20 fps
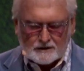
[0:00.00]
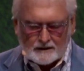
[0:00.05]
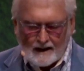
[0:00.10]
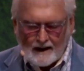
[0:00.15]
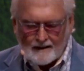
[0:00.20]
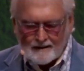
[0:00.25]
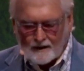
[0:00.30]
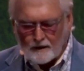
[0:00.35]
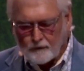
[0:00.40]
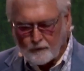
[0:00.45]

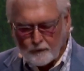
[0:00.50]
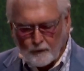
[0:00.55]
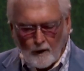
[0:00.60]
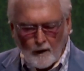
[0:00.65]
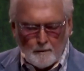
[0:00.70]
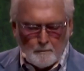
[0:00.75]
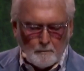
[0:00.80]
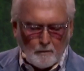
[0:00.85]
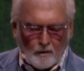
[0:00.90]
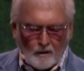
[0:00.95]
had this
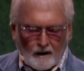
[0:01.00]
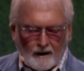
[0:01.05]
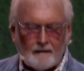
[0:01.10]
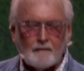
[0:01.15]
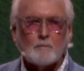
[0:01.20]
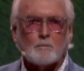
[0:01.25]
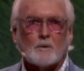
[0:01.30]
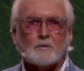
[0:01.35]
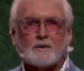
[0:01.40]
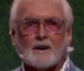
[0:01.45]

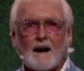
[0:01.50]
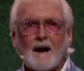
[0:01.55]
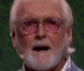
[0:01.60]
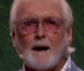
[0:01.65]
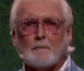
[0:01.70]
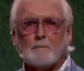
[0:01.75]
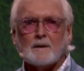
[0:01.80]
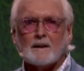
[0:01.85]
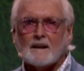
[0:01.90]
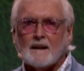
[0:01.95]
unbelievable
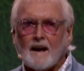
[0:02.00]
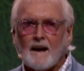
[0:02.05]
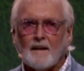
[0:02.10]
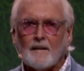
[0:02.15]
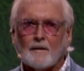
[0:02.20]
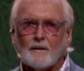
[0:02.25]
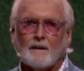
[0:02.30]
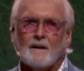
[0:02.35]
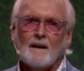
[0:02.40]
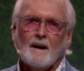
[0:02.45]
time
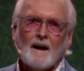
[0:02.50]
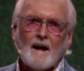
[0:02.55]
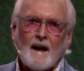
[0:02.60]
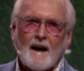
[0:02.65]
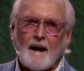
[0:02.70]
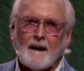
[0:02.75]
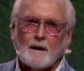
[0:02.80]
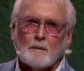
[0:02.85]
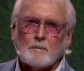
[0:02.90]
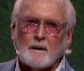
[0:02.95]
together.
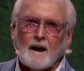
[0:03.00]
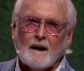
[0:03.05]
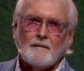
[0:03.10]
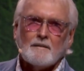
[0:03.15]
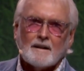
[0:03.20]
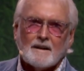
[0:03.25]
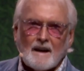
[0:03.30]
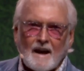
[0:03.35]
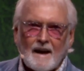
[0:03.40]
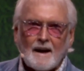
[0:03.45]
Adam gave
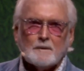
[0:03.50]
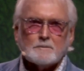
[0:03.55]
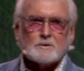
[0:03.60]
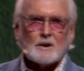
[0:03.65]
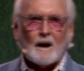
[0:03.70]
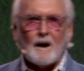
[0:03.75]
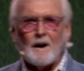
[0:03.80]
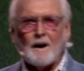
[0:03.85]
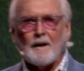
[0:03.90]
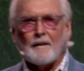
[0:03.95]
the names to
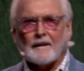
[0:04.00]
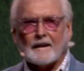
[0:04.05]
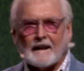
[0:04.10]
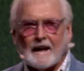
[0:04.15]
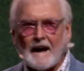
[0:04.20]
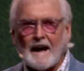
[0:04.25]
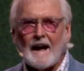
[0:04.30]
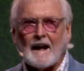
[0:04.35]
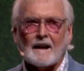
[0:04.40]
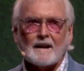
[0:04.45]
all the
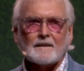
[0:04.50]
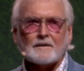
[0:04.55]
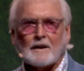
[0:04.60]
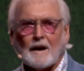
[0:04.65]
cattle and to